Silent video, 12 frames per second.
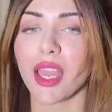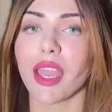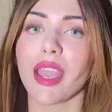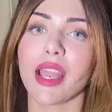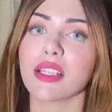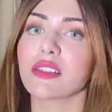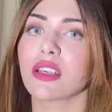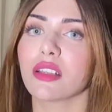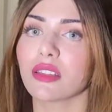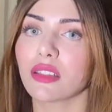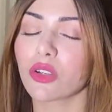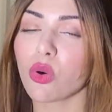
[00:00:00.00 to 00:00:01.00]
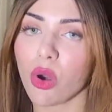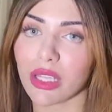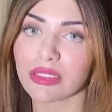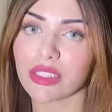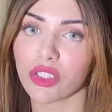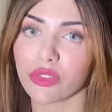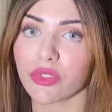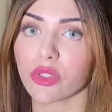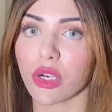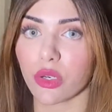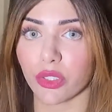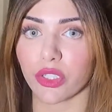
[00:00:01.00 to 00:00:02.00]
And the quality of your
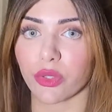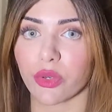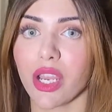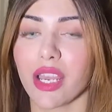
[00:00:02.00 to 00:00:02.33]
audio.